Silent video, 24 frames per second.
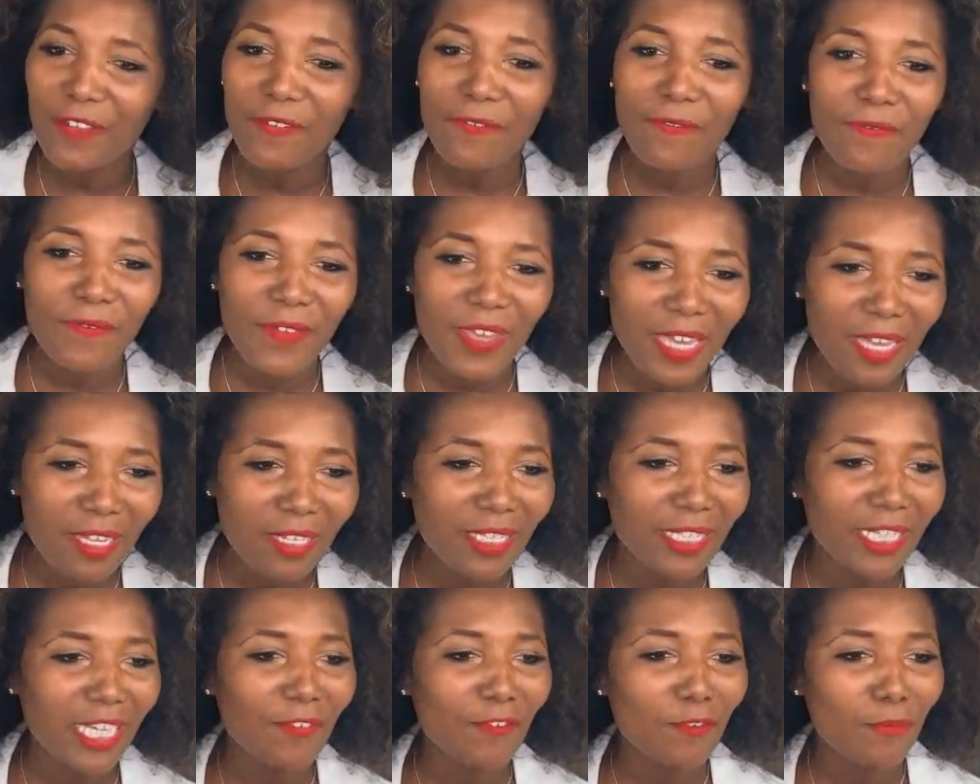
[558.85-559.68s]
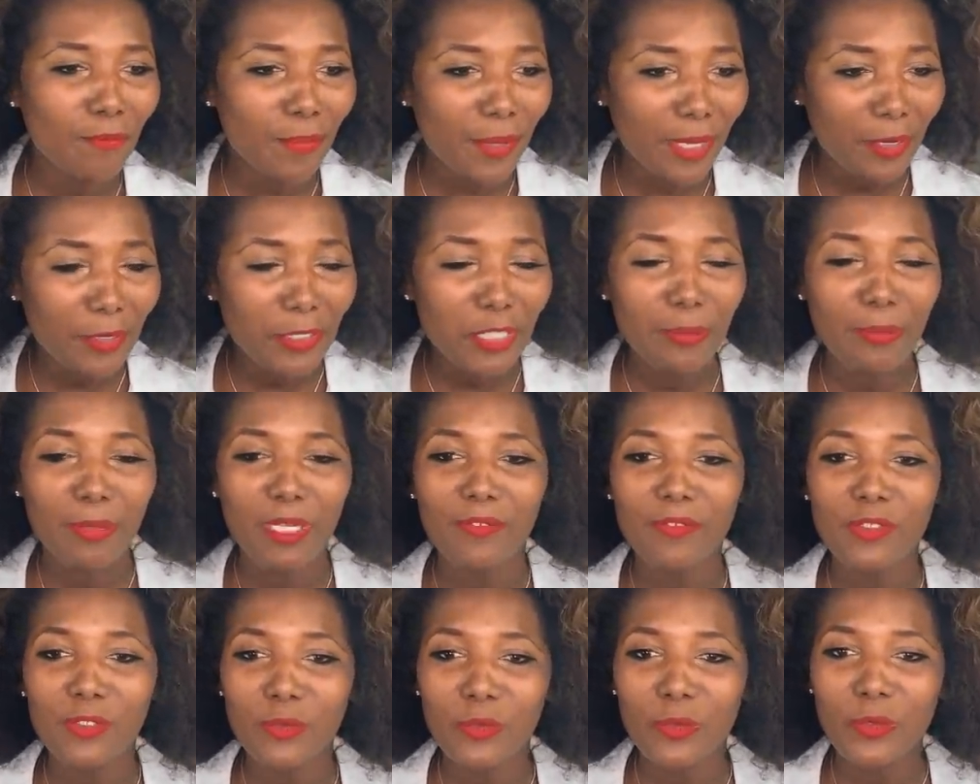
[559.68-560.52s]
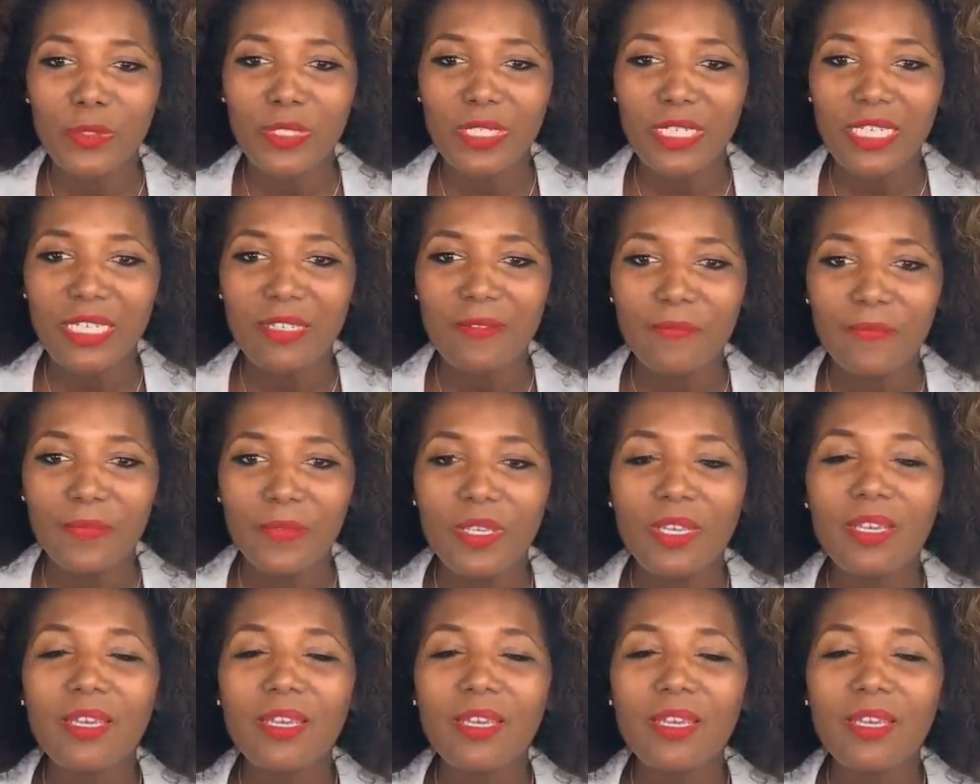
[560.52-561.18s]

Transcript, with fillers: of failing, of embarrassment, of scrutiny,